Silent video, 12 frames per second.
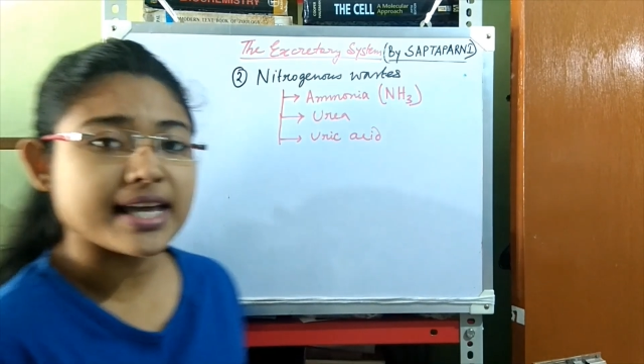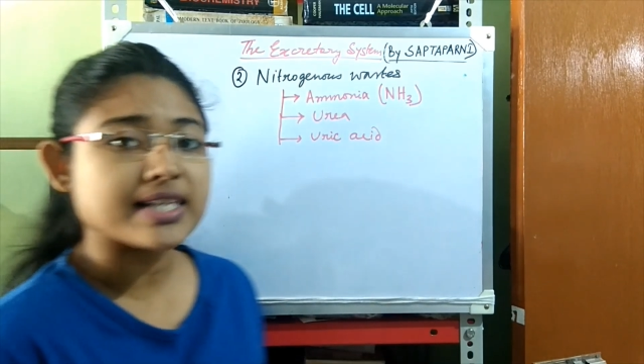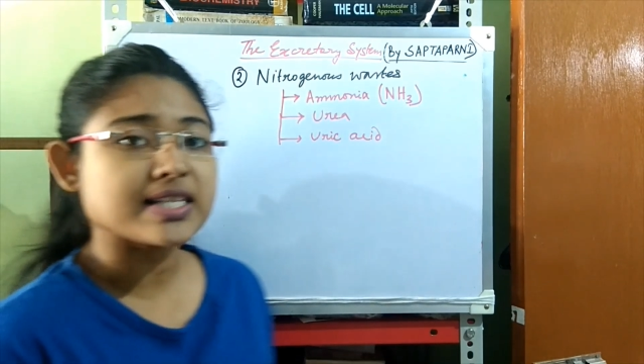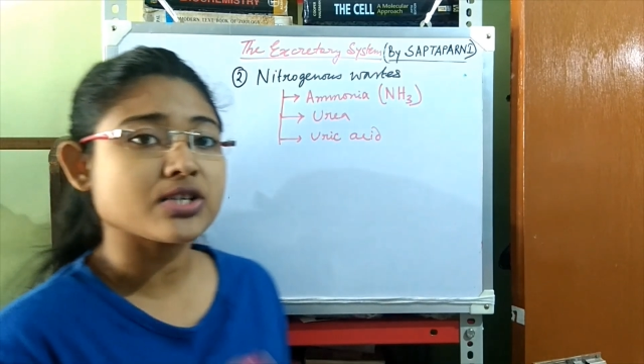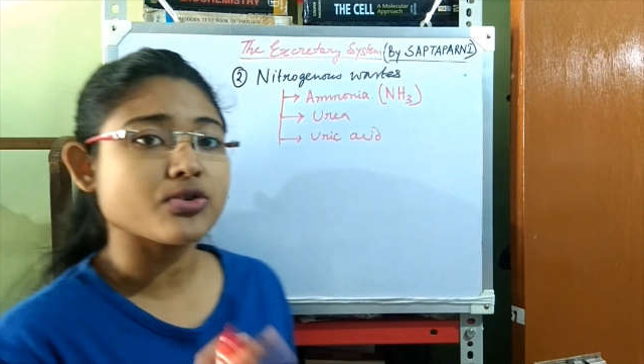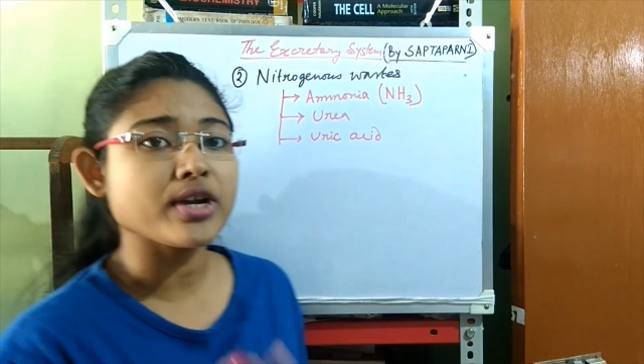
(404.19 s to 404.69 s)

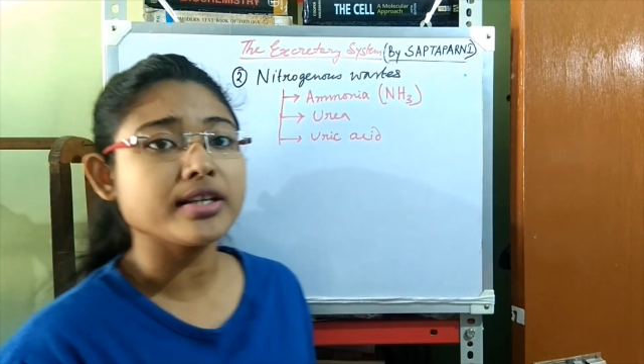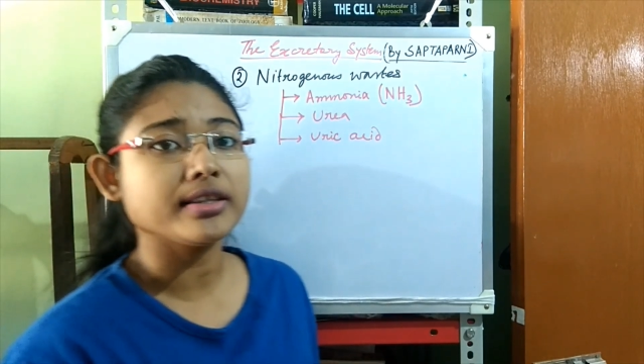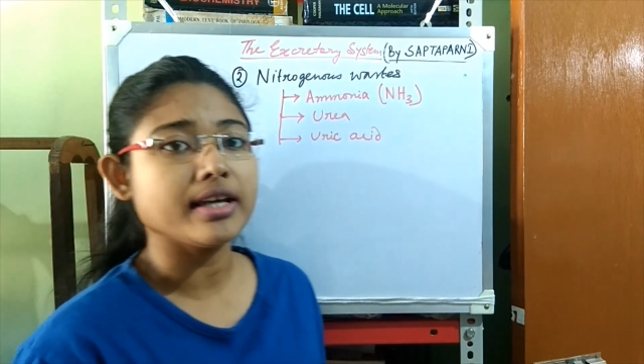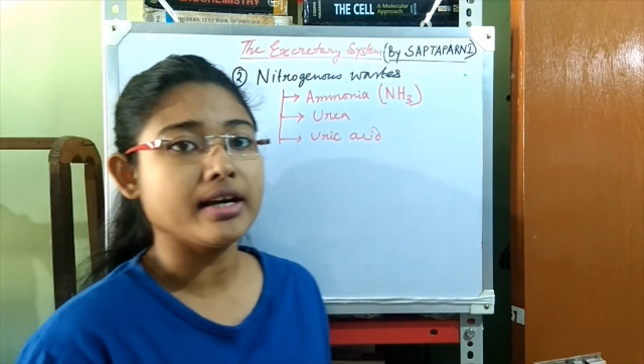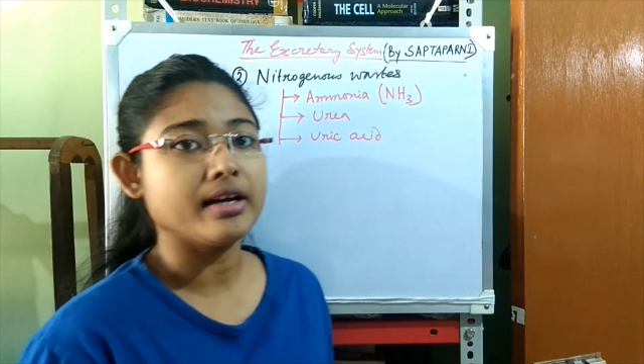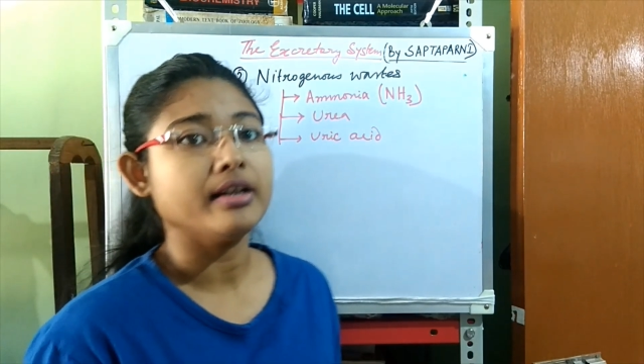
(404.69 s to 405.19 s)
excrete
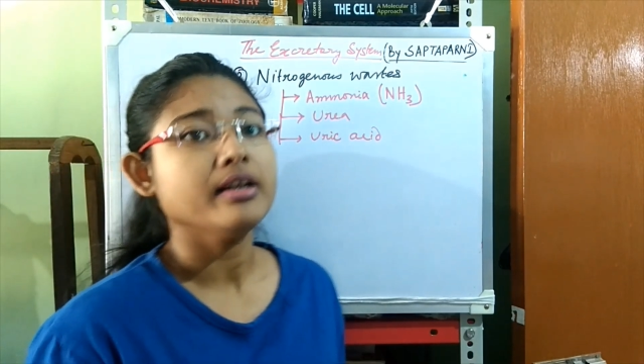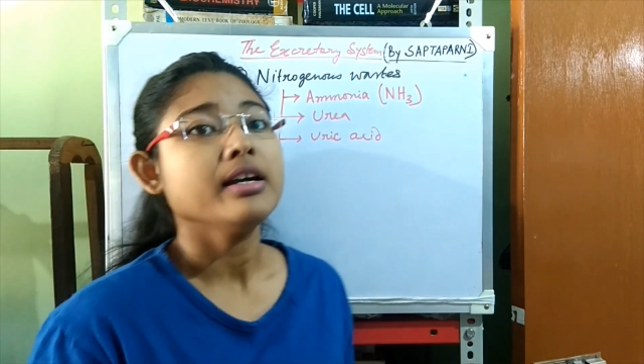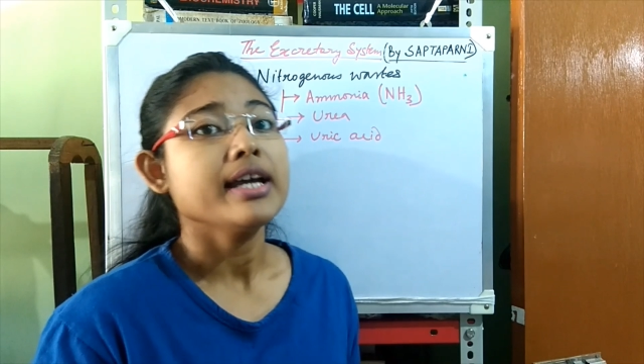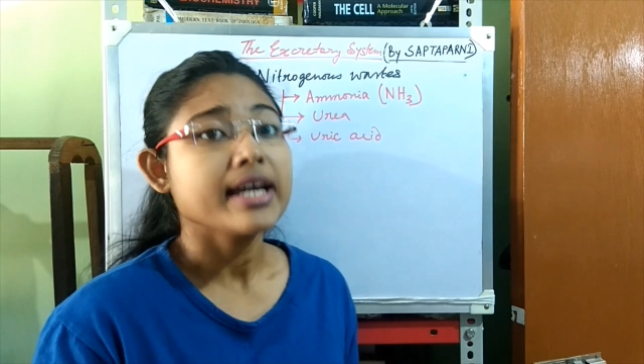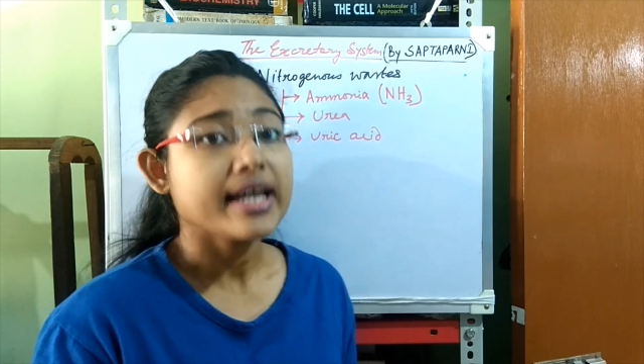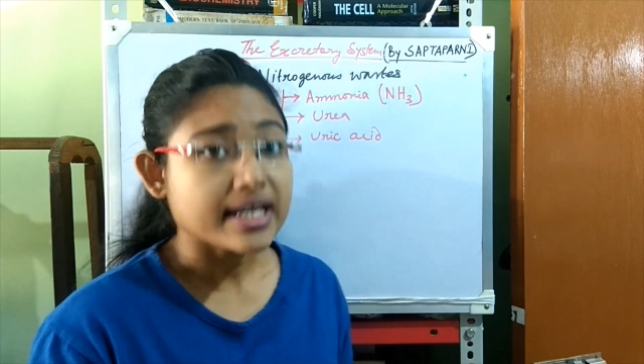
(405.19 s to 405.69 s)
their
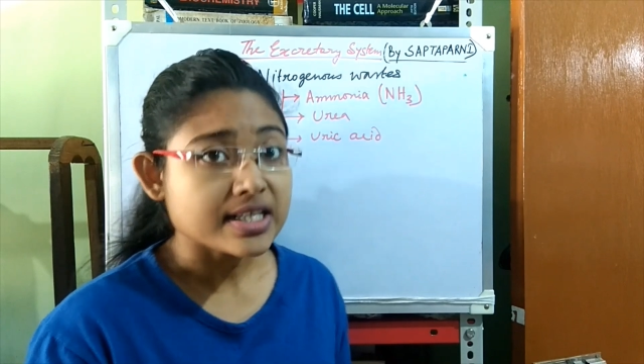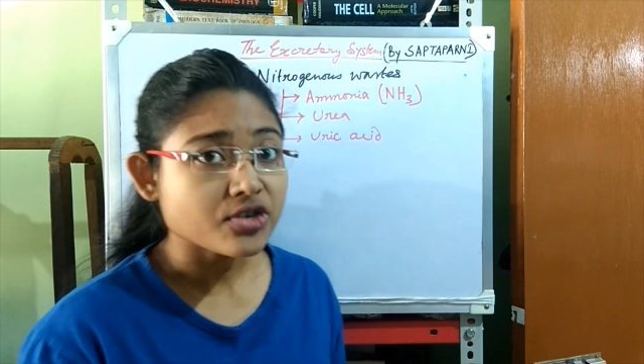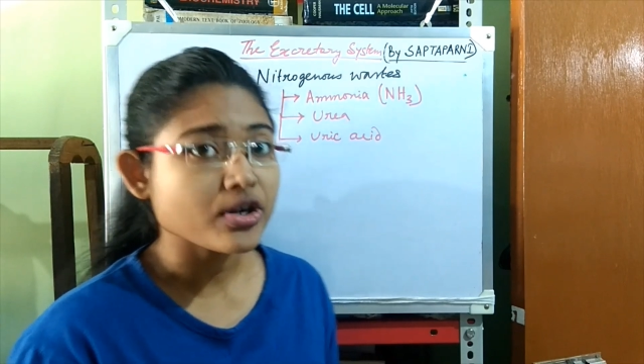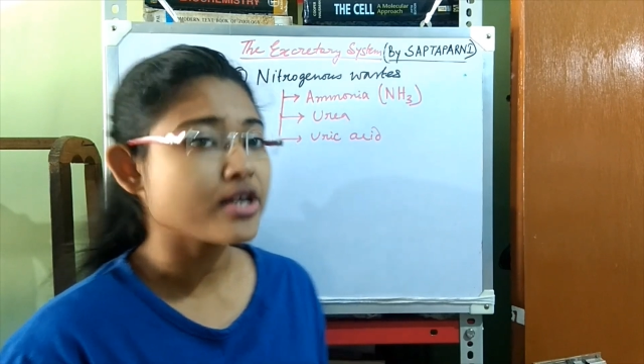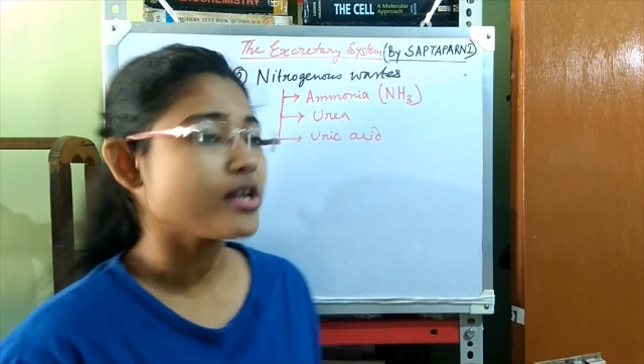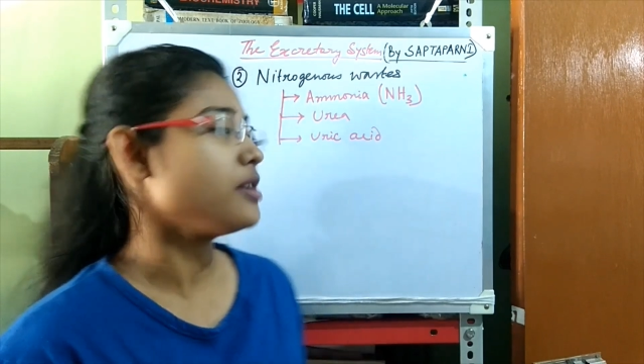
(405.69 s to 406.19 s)

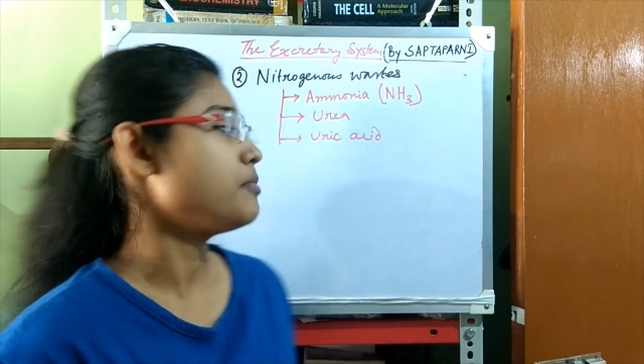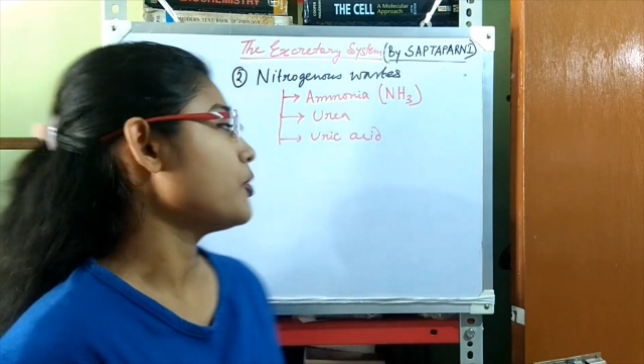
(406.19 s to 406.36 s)
excretory